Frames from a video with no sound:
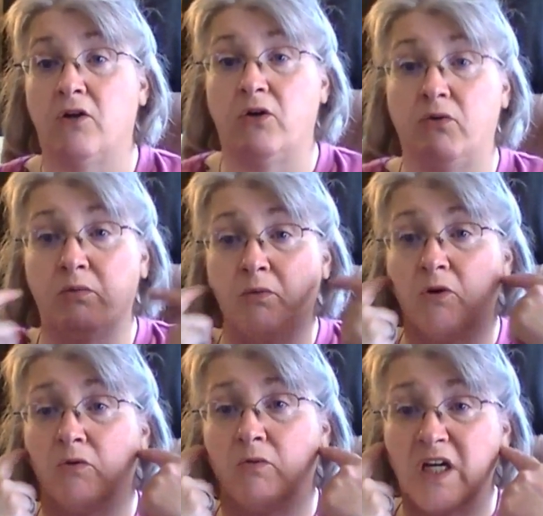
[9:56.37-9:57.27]
She
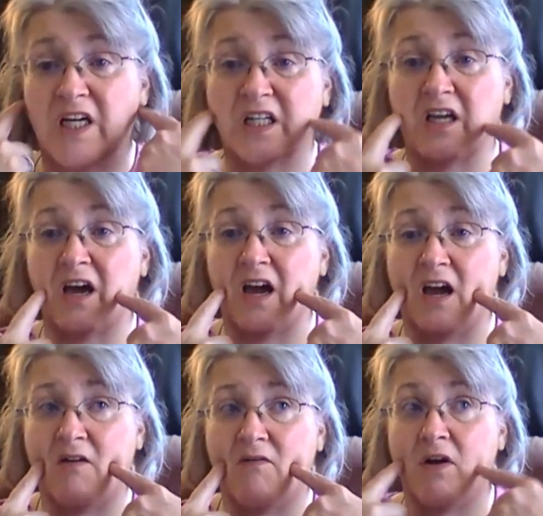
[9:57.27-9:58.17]
removed, because I
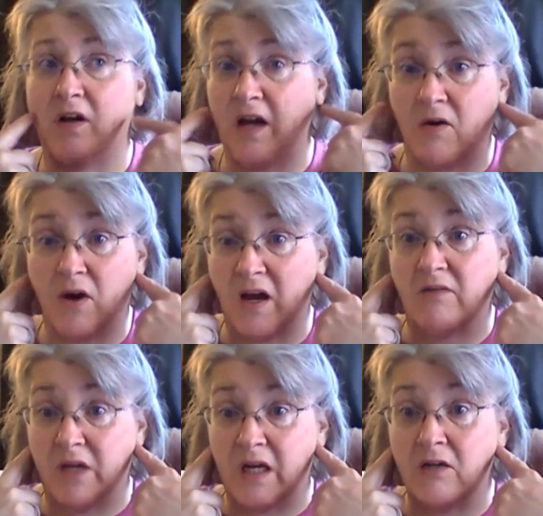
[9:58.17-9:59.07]
have now I
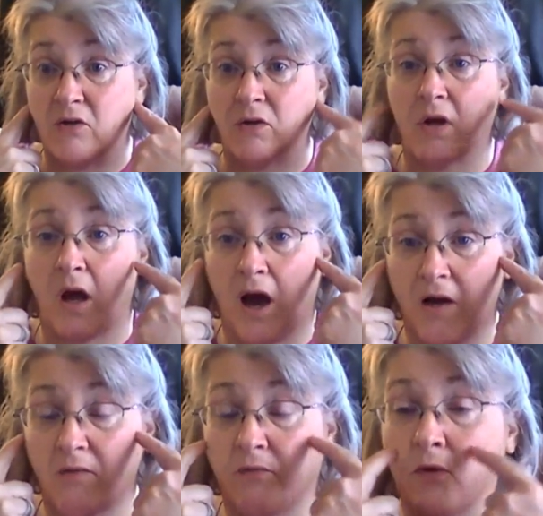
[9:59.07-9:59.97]
have dentures.
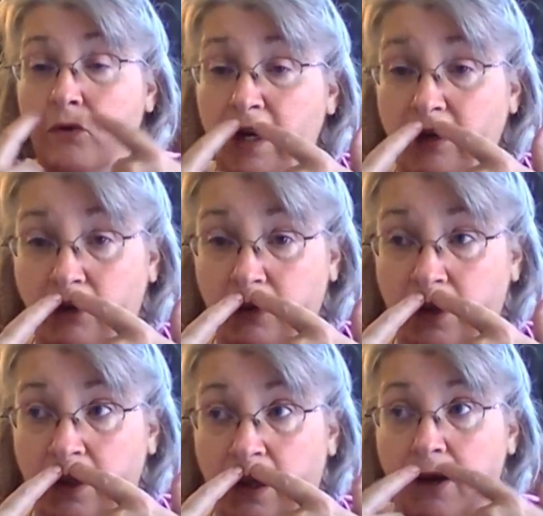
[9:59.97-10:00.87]
I have full
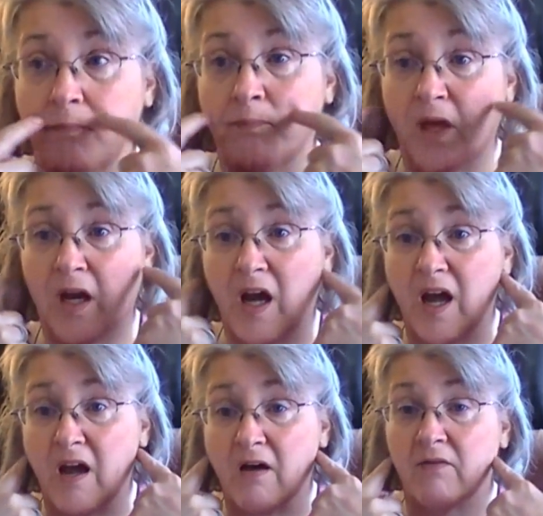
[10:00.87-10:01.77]
dentures on top, and I
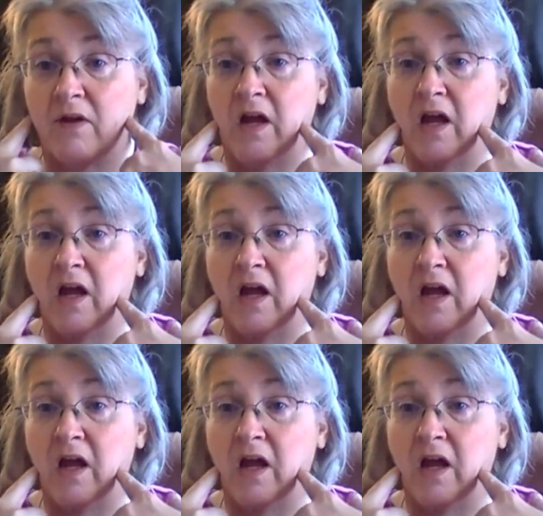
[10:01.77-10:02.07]
have